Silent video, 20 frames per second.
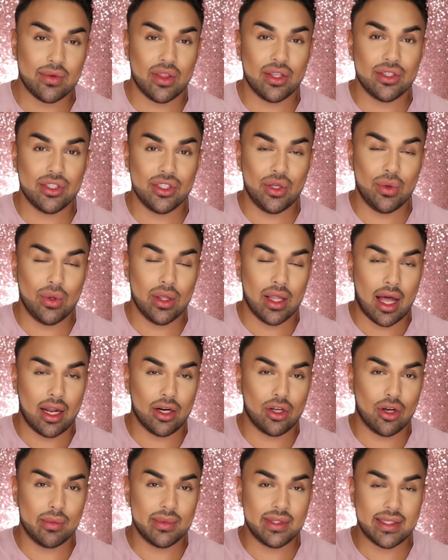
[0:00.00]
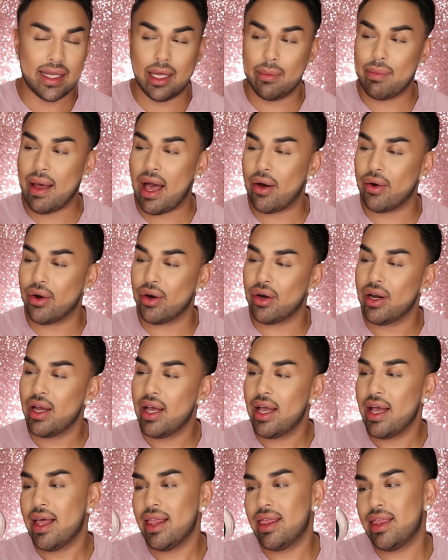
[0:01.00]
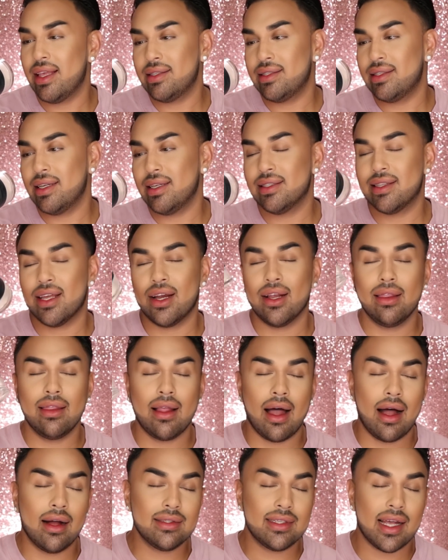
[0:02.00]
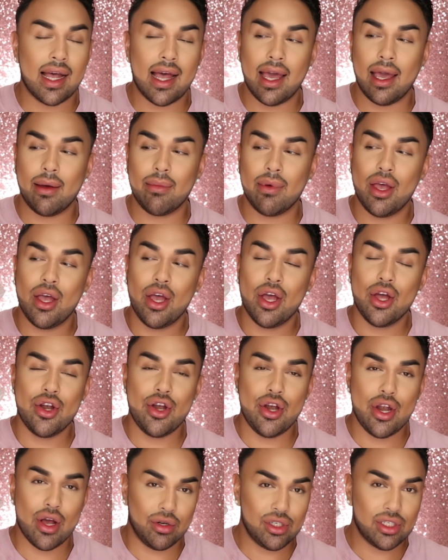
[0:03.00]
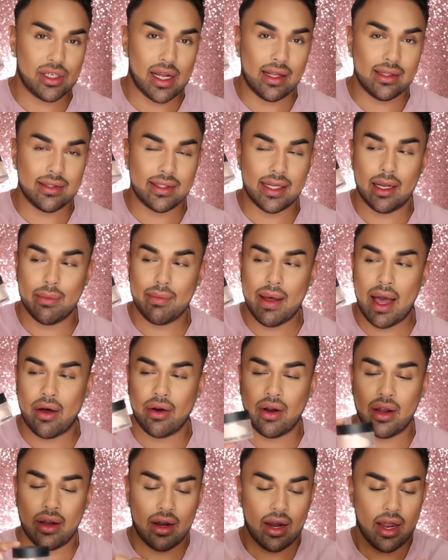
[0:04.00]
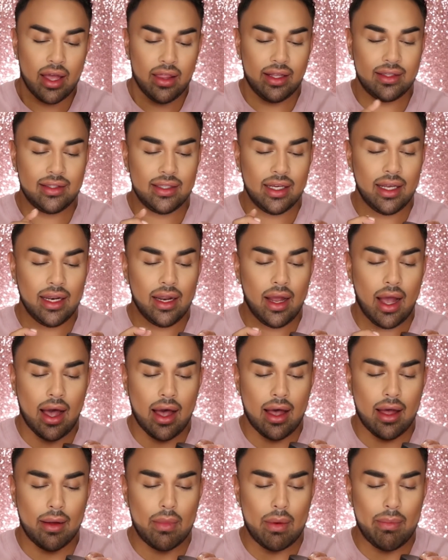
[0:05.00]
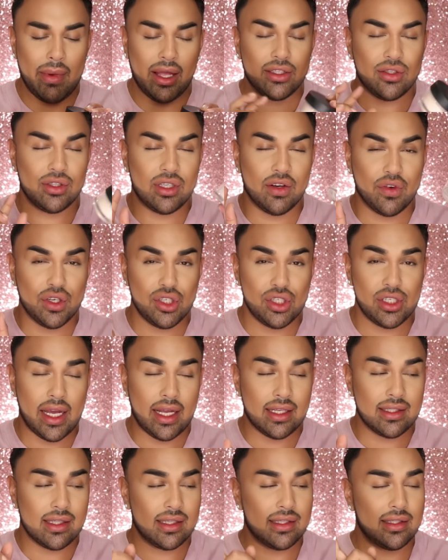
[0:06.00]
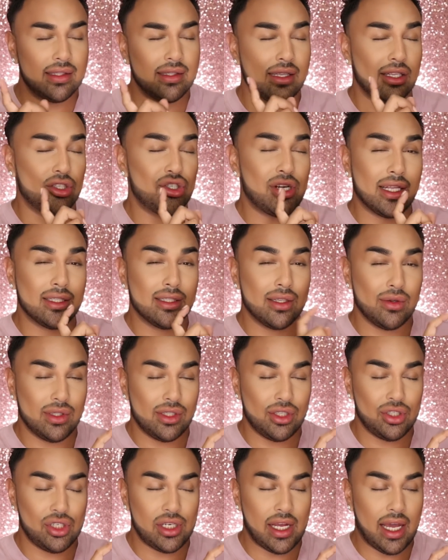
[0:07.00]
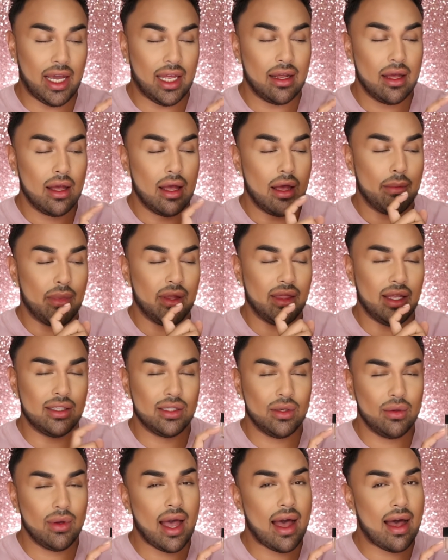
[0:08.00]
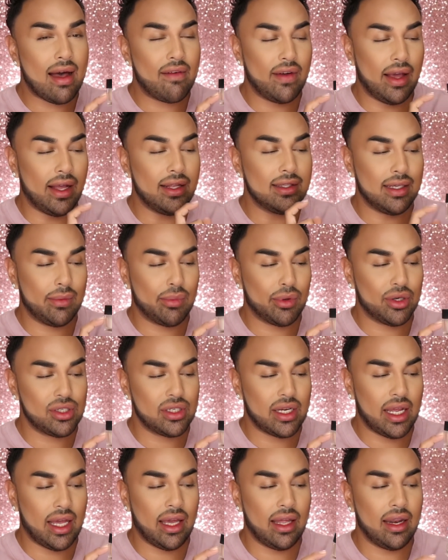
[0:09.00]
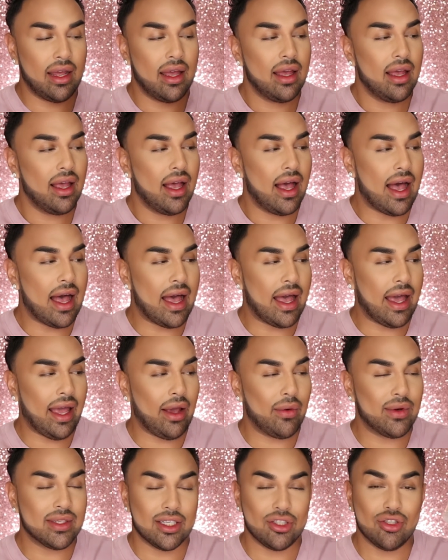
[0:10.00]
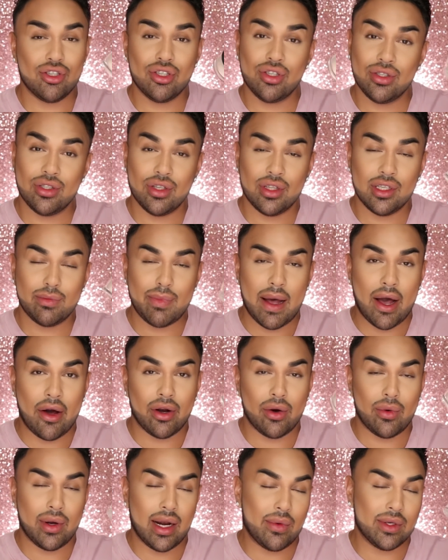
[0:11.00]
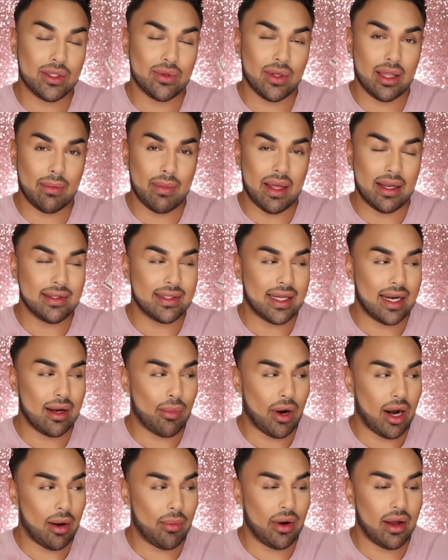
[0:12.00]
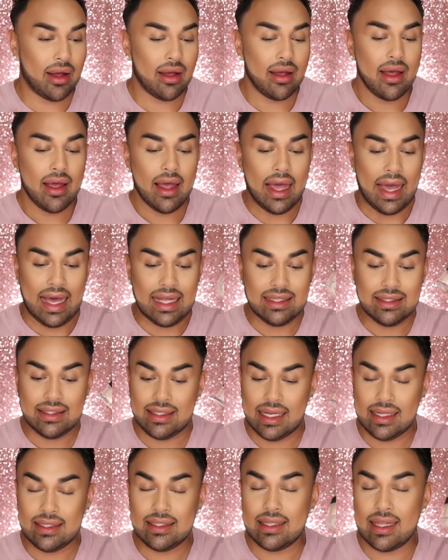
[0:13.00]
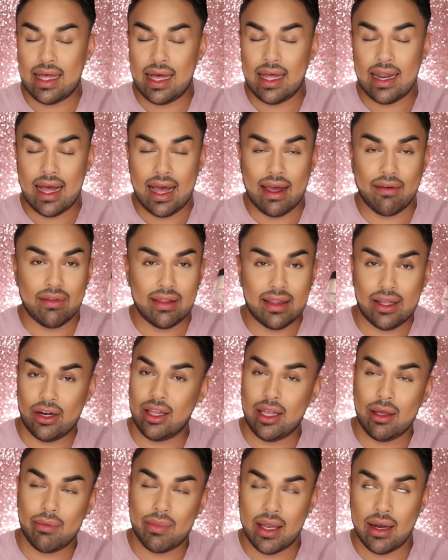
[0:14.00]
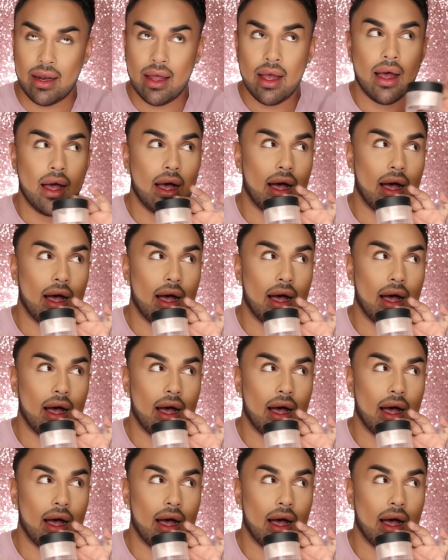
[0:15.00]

with this new Lancome setting powder. This is their long time no shine setting powder. They did make two different shades. This is the translucent shade, but they do have a deeper shade. I was introduced to this powder when I was with them in Santa Barbara, and since then I've literally been